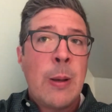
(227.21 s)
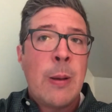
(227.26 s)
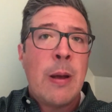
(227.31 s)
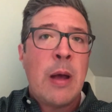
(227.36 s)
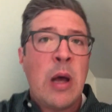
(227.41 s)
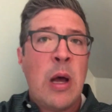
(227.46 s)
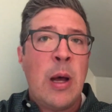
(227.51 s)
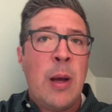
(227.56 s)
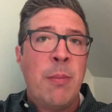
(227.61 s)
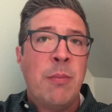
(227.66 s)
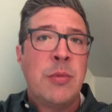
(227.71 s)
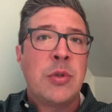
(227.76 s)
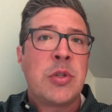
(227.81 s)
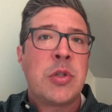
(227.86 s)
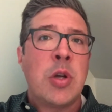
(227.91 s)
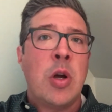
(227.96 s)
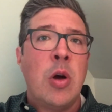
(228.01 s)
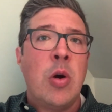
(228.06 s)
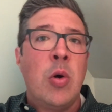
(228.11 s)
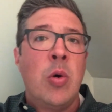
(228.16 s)

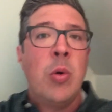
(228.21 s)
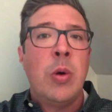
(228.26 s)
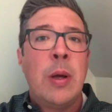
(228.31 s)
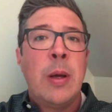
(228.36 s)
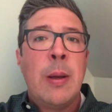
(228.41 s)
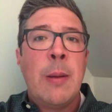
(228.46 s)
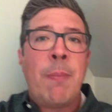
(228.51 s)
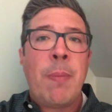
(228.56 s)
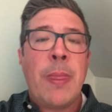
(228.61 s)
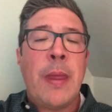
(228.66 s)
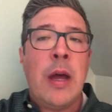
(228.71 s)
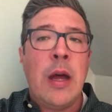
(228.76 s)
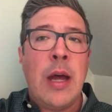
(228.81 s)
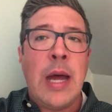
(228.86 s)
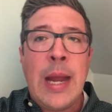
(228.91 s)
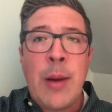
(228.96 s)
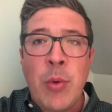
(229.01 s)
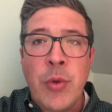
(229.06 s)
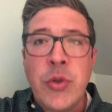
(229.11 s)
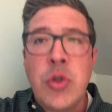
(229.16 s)

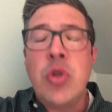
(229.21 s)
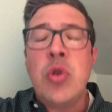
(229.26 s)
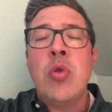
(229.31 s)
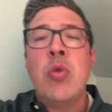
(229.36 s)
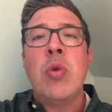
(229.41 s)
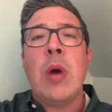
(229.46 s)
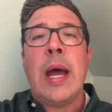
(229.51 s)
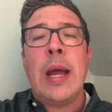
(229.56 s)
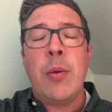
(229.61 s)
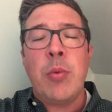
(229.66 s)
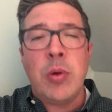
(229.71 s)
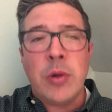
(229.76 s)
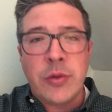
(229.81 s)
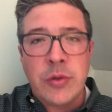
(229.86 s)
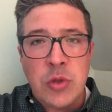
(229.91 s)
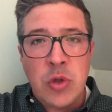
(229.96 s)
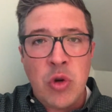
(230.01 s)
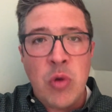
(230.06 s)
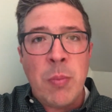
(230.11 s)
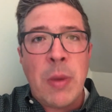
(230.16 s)
I will
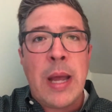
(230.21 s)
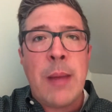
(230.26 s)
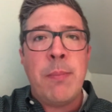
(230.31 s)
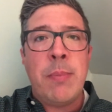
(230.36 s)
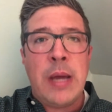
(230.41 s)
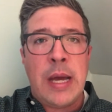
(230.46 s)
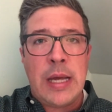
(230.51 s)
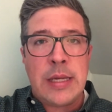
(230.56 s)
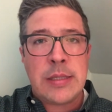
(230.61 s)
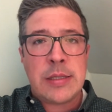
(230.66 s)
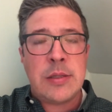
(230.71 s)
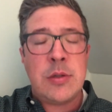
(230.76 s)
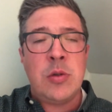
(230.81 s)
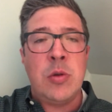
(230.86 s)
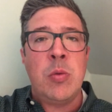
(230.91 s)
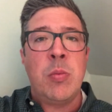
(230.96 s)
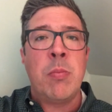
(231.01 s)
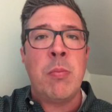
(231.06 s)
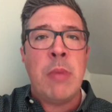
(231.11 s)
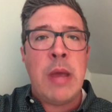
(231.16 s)
do my best
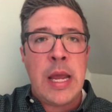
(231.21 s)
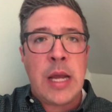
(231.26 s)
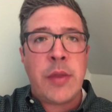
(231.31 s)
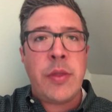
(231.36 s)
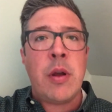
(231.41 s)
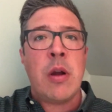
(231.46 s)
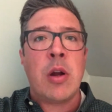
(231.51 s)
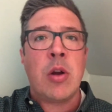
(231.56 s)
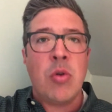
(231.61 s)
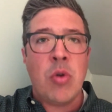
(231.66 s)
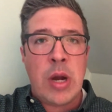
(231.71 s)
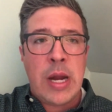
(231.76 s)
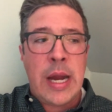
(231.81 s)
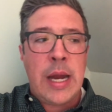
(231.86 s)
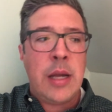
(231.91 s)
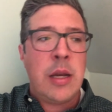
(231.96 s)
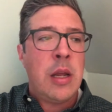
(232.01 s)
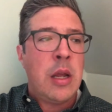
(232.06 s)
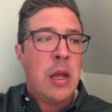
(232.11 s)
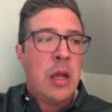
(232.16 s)
to make their
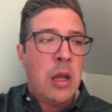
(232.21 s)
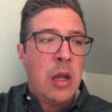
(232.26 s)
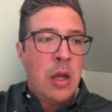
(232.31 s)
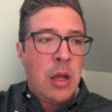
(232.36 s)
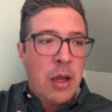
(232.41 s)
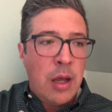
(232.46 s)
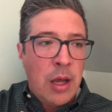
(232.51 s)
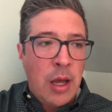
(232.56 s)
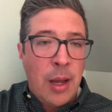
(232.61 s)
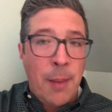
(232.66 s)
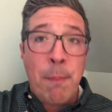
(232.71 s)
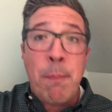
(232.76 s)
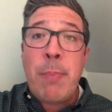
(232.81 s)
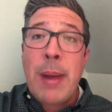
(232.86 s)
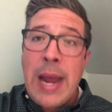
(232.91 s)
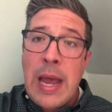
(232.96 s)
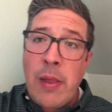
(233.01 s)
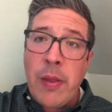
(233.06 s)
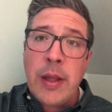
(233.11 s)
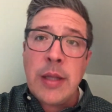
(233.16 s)
grade
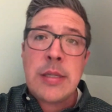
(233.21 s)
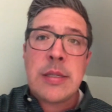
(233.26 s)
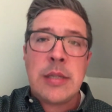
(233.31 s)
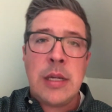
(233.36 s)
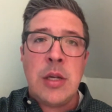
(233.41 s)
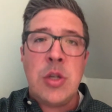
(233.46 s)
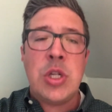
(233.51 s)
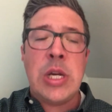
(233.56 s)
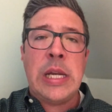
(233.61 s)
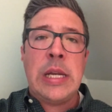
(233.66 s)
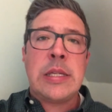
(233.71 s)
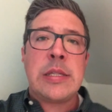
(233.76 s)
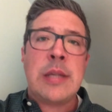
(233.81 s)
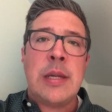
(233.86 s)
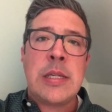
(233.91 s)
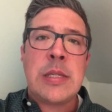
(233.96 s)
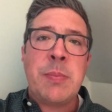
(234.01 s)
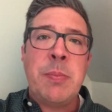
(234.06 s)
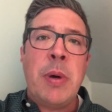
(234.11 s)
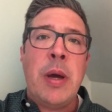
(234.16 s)
balanced in
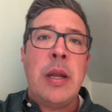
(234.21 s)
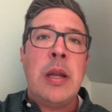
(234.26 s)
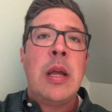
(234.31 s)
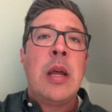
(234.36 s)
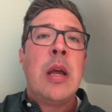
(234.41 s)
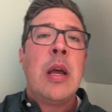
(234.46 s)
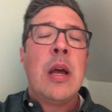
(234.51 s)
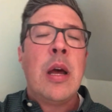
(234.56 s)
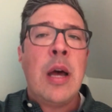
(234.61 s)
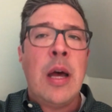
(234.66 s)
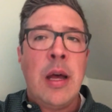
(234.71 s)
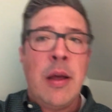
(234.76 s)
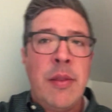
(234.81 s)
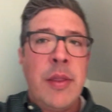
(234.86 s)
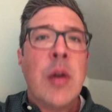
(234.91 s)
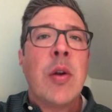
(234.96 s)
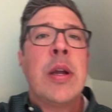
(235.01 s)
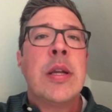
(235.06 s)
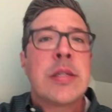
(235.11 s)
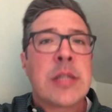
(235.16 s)
Genesis, but
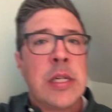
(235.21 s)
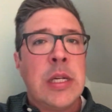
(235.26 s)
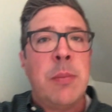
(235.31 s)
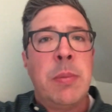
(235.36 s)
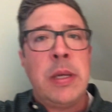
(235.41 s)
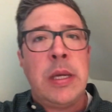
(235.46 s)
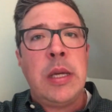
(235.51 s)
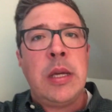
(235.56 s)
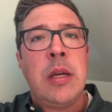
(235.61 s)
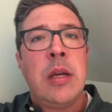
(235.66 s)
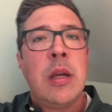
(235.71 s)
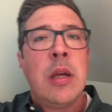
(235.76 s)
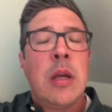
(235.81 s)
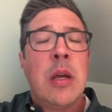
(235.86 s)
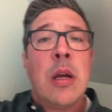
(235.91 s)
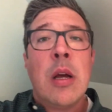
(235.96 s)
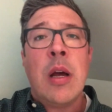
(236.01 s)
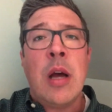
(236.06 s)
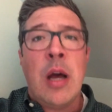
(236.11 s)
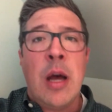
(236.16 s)
there is going to be
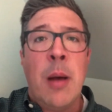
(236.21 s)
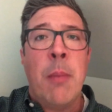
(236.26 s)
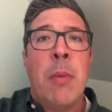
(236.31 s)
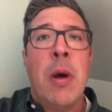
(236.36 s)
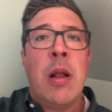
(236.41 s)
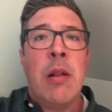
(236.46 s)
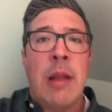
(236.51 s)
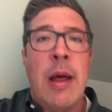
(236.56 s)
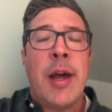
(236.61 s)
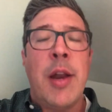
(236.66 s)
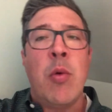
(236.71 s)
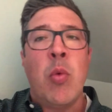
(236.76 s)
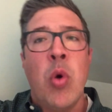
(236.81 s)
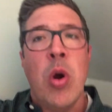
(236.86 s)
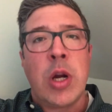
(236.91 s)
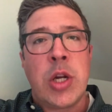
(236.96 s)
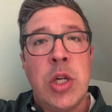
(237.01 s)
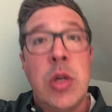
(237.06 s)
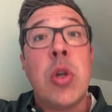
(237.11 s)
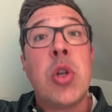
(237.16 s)
a lot of
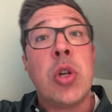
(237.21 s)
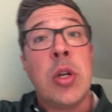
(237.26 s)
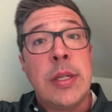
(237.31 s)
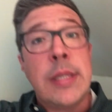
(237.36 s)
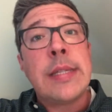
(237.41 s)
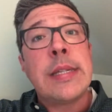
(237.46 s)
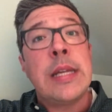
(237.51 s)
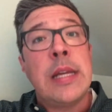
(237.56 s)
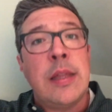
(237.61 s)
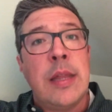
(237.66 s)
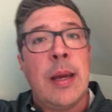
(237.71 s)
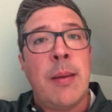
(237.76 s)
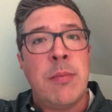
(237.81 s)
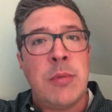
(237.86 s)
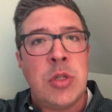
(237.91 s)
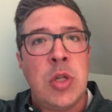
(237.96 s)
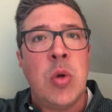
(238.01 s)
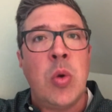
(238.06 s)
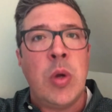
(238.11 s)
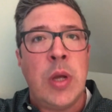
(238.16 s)
work you should see them
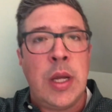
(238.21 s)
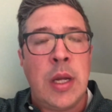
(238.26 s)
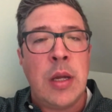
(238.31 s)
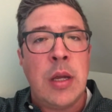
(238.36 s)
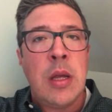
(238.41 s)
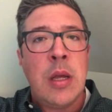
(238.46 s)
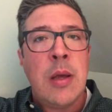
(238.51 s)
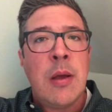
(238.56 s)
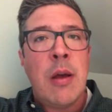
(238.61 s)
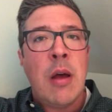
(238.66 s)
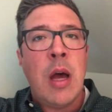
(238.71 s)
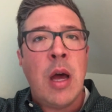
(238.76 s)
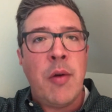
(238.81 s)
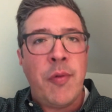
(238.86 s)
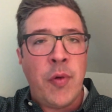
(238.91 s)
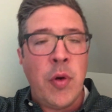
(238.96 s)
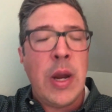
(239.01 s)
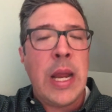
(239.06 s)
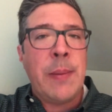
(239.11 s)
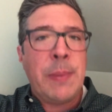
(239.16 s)
doing
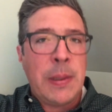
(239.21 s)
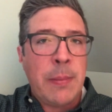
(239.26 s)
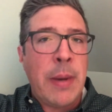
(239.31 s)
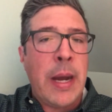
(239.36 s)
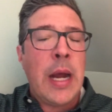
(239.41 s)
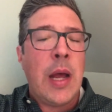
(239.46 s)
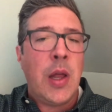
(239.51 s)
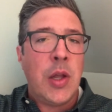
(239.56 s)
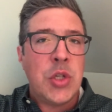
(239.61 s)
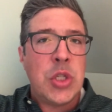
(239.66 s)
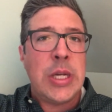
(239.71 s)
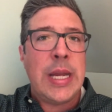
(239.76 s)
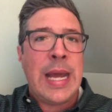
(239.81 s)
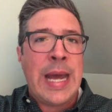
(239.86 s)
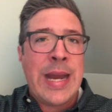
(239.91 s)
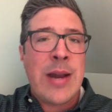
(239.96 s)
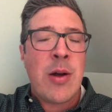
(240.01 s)
for AP Biology at